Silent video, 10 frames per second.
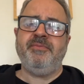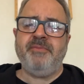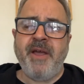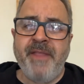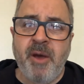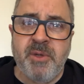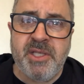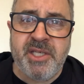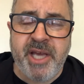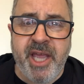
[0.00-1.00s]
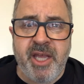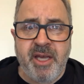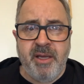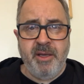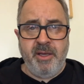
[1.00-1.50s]
And that was the day
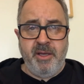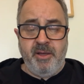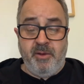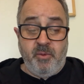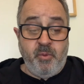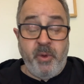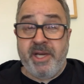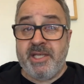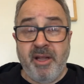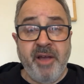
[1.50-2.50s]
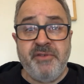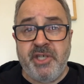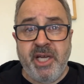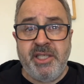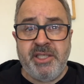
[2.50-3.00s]
when his life
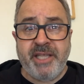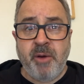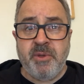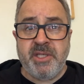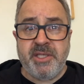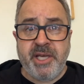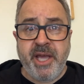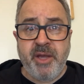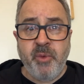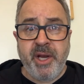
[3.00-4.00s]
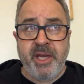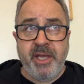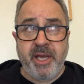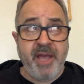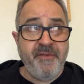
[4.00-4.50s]
changed. That was the day when he
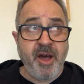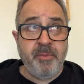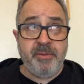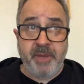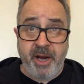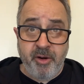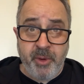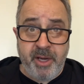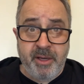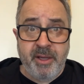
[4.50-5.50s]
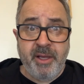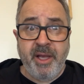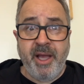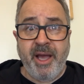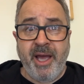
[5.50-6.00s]
gave up heroin.
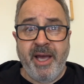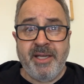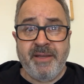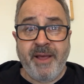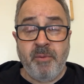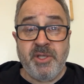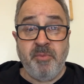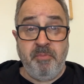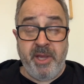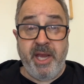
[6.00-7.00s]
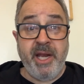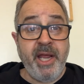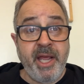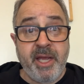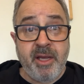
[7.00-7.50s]
And that was the
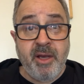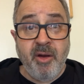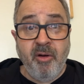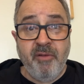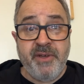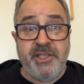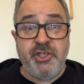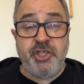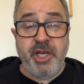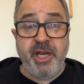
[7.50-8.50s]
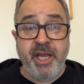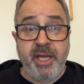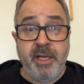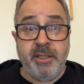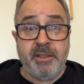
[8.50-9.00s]
beginning of his journey